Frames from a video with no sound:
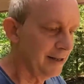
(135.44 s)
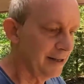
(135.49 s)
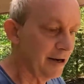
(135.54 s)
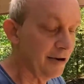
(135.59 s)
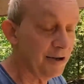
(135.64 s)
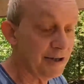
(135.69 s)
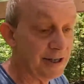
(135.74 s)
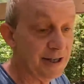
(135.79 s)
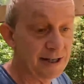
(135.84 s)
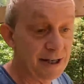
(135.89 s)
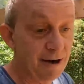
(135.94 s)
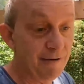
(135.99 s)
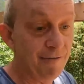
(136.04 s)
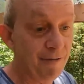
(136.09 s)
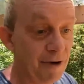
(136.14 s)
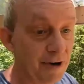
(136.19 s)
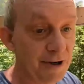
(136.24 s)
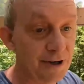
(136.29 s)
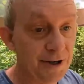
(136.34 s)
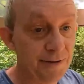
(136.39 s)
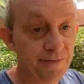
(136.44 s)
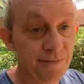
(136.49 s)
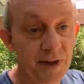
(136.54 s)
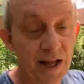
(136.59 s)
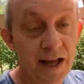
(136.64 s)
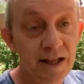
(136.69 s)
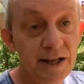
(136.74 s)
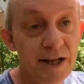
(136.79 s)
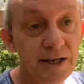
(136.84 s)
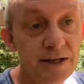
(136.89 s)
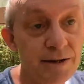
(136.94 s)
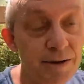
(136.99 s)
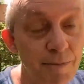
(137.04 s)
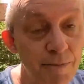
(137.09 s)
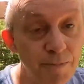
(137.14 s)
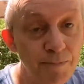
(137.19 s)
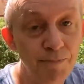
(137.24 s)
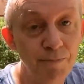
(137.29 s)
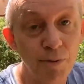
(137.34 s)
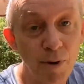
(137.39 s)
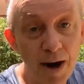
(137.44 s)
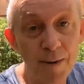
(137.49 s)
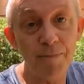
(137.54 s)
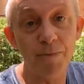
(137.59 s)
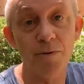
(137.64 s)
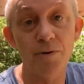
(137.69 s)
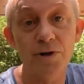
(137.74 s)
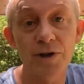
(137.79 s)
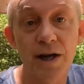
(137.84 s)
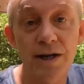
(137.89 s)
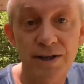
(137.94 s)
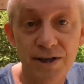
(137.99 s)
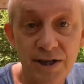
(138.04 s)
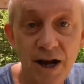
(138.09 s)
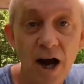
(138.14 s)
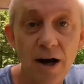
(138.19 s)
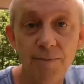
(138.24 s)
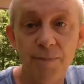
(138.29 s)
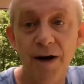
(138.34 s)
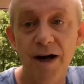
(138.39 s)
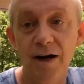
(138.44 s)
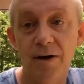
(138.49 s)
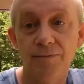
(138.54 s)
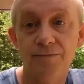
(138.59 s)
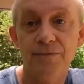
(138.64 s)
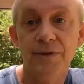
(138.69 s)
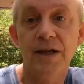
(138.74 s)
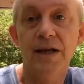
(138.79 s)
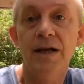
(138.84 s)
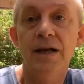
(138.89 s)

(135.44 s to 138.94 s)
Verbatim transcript: There is a difference, and these preppers stockpile.